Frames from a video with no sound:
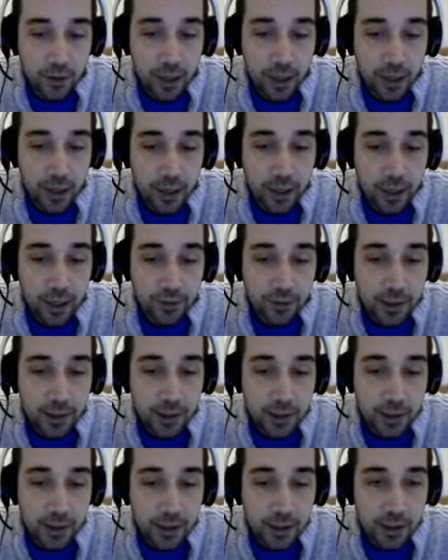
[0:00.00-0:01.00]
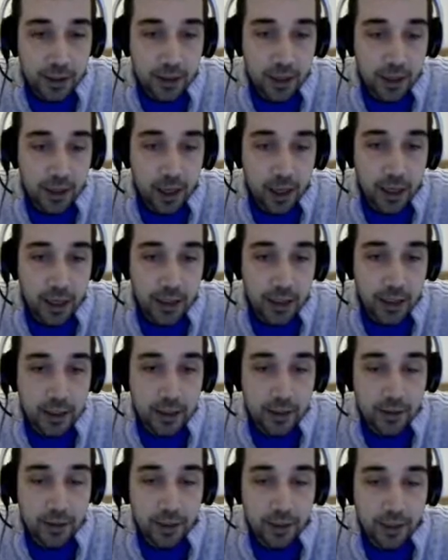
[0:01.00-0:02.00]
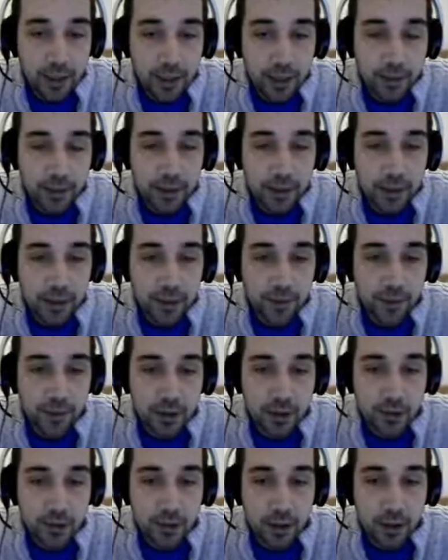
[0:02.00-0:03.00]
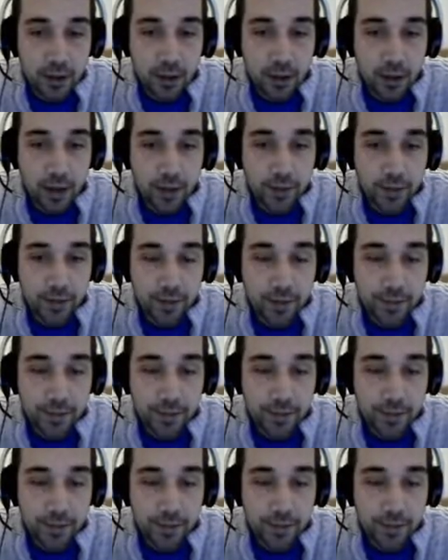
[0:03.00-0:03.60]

And the reason is, I need to make myself some lava.